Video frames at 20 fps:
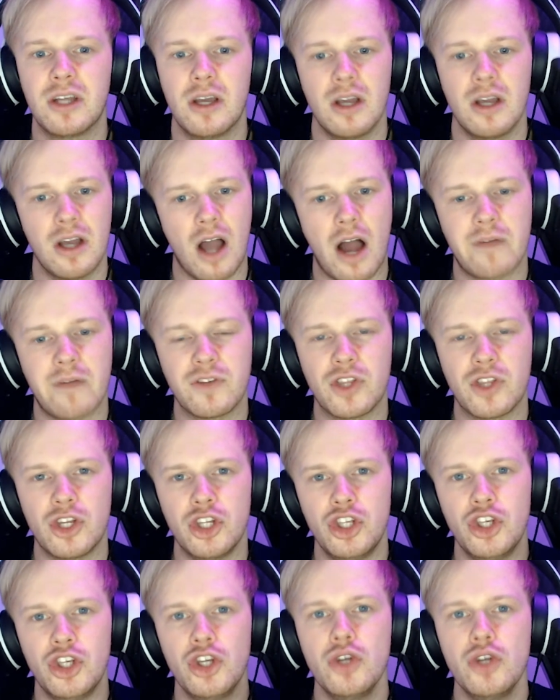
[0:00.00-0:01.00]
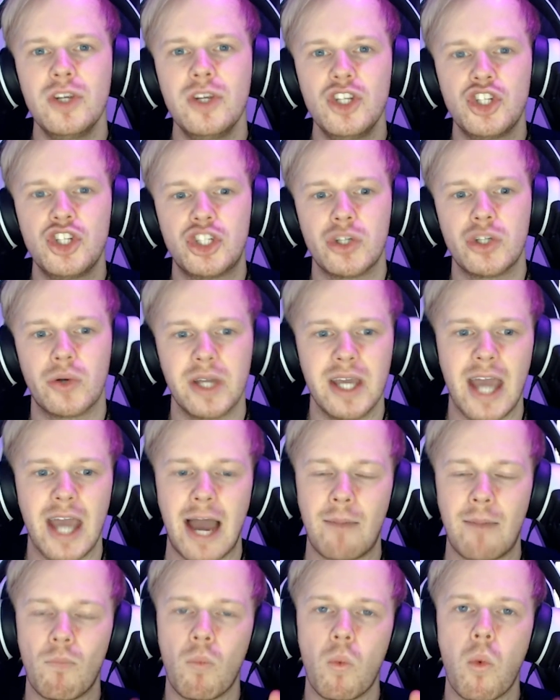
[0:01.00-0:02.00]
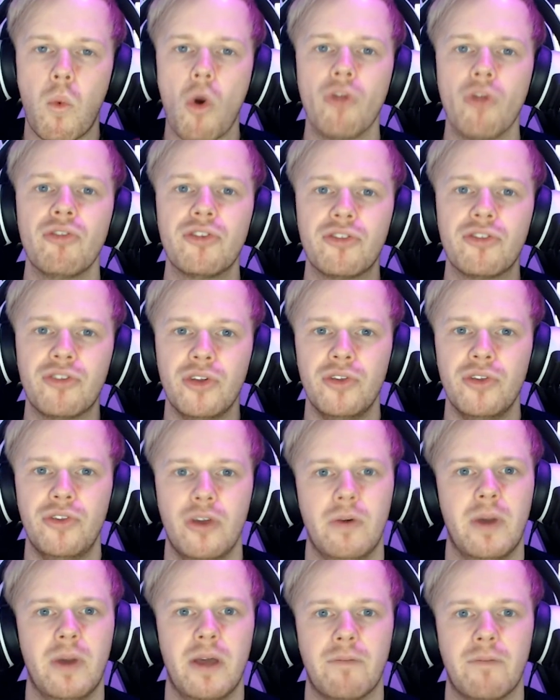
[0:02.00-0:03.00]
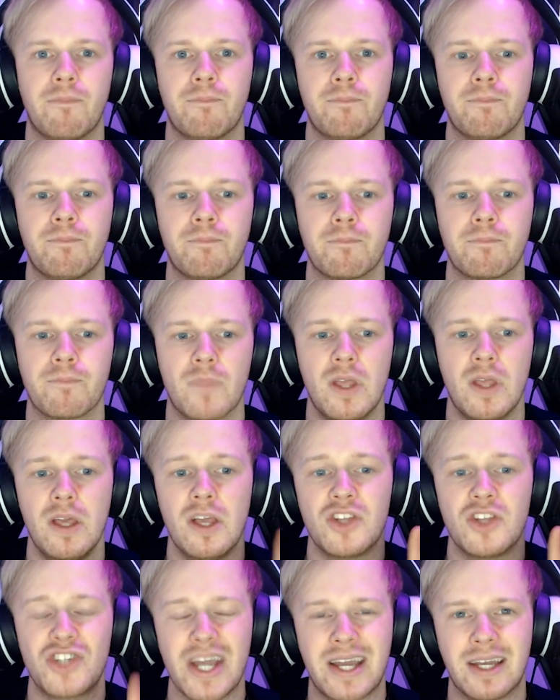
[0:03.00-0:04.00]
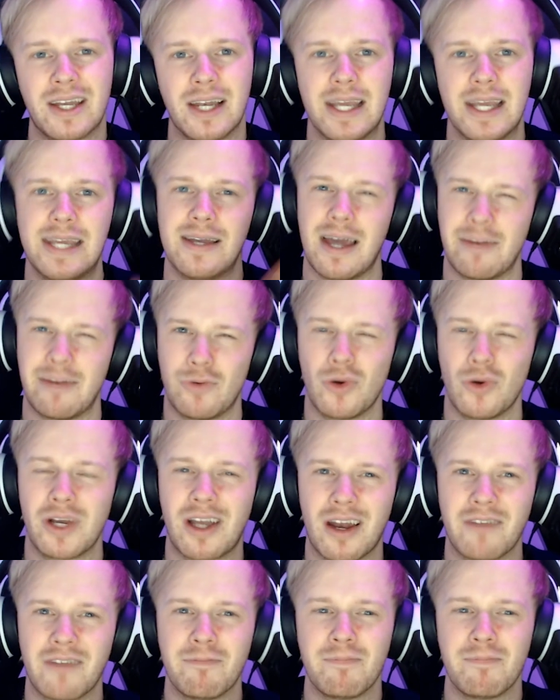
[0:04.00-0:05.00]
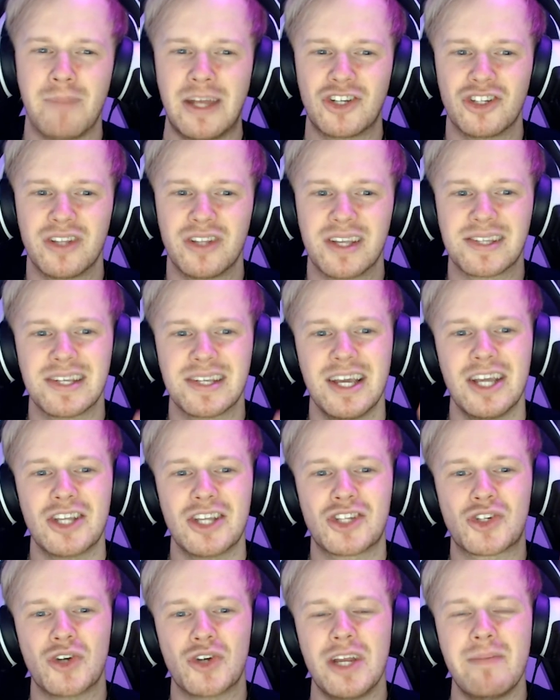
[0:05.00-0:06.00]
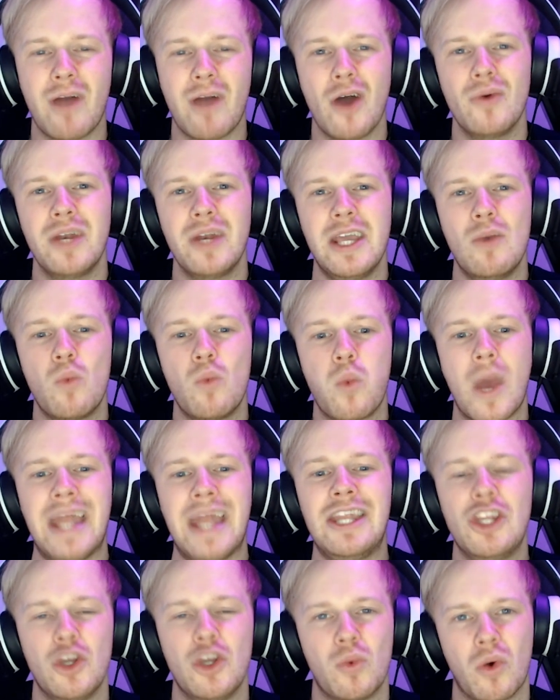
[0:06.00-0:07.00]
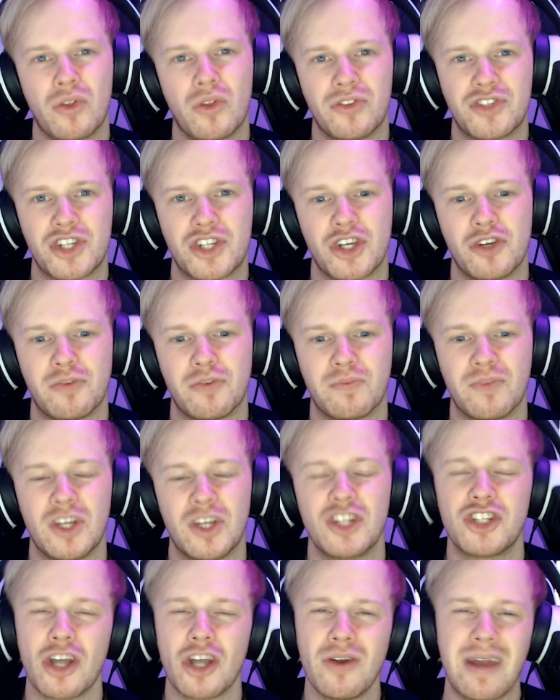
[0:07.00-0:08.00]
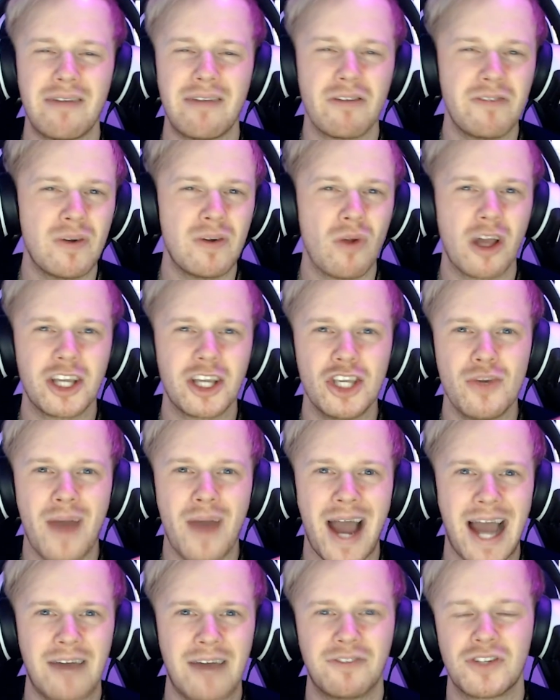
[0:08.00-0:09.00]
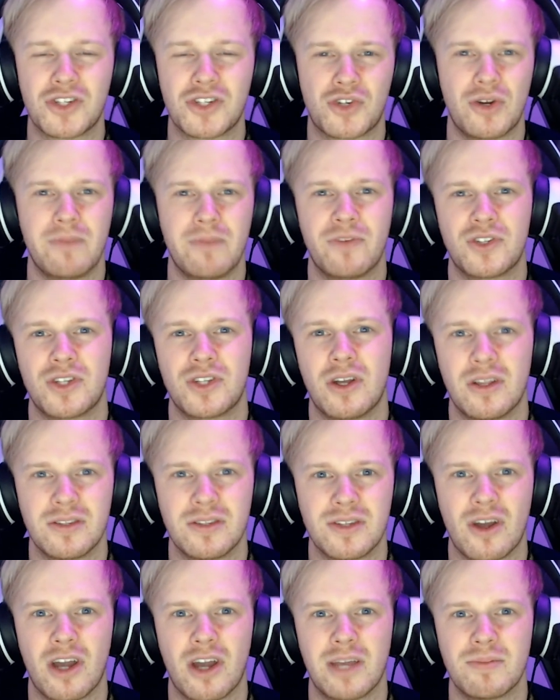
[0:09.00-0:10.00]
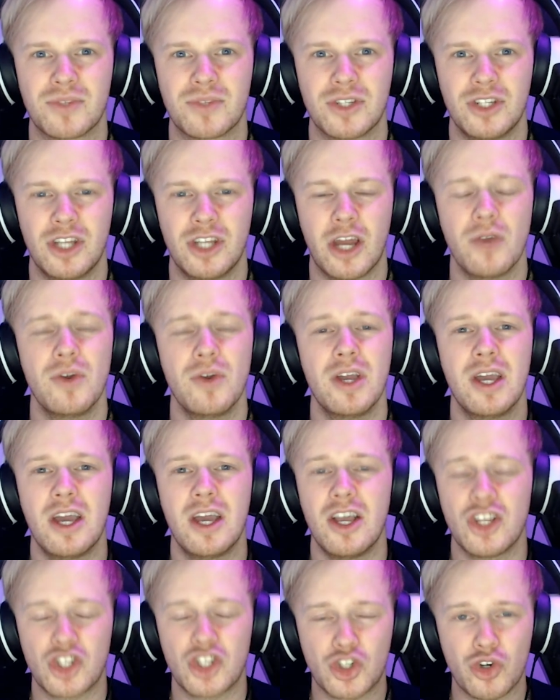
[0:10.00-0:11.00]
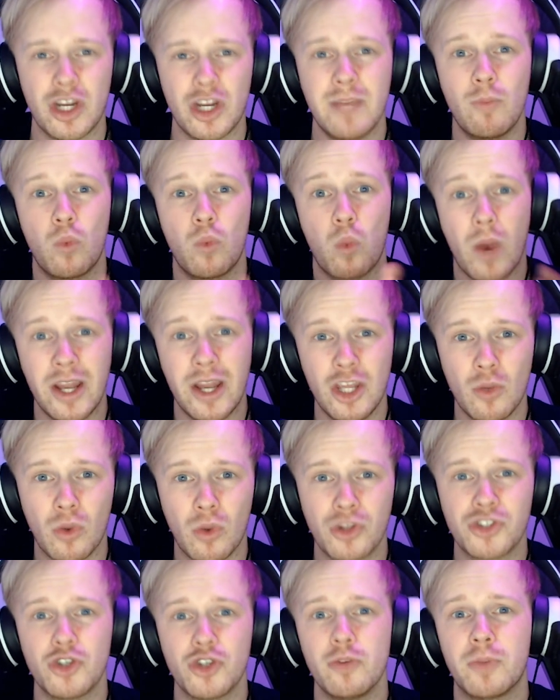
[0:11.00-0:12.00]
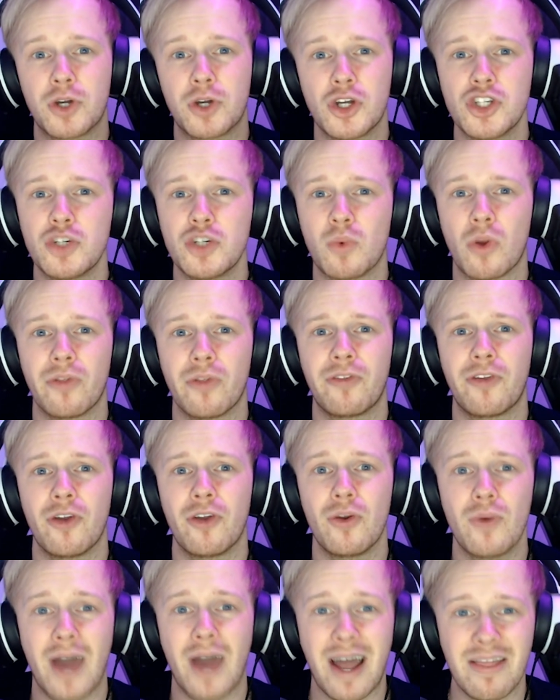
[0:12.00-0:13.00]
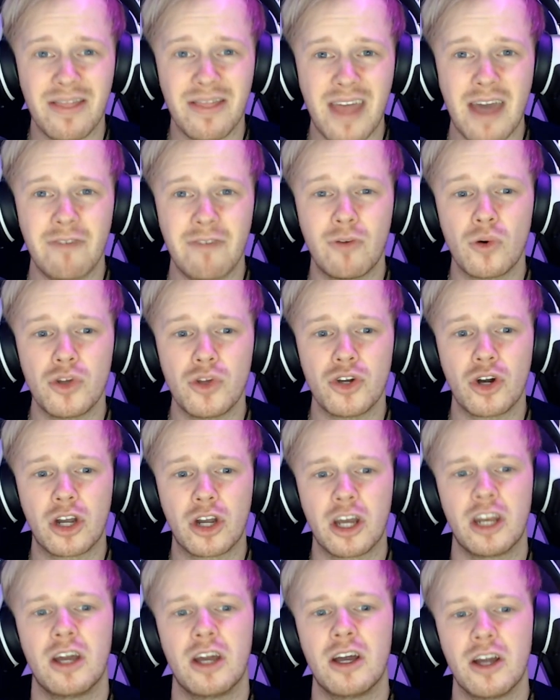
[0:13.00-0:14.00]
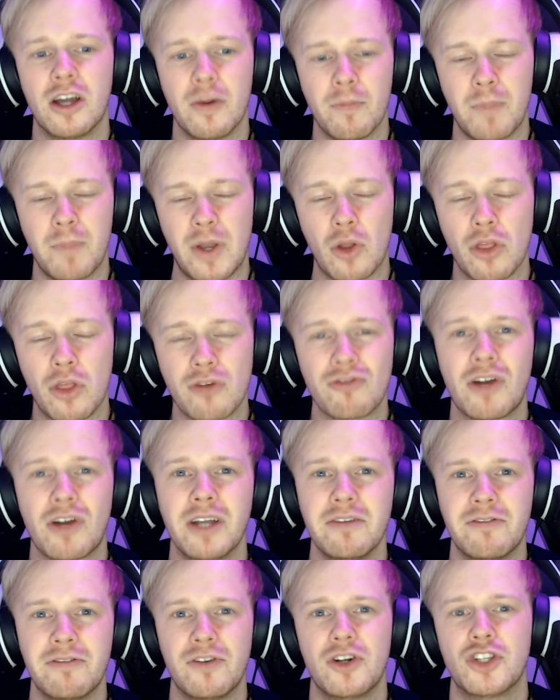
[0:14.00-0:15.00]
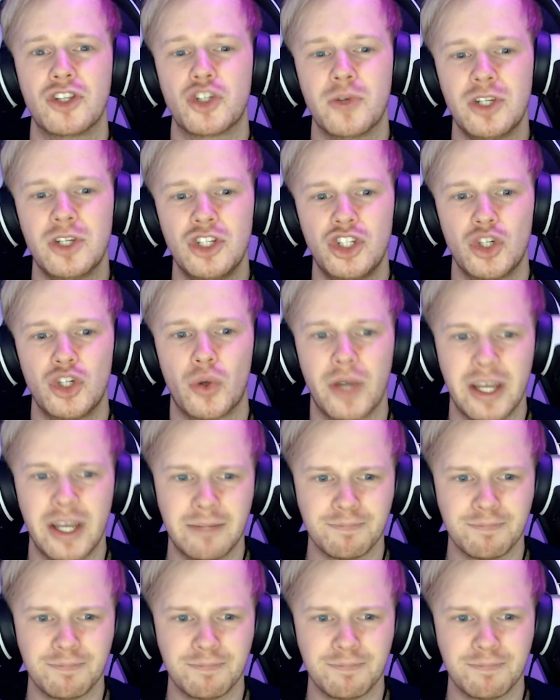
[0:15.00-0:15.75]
other than you enjoy it and want to do it. Secondly, and I've already kind of mentioned this, stream only when you want to. Don't ever feel like you have to stream for certain times. Stream when you want to, because you want to, and therefore you're gonna be on the right foot to enjoy it.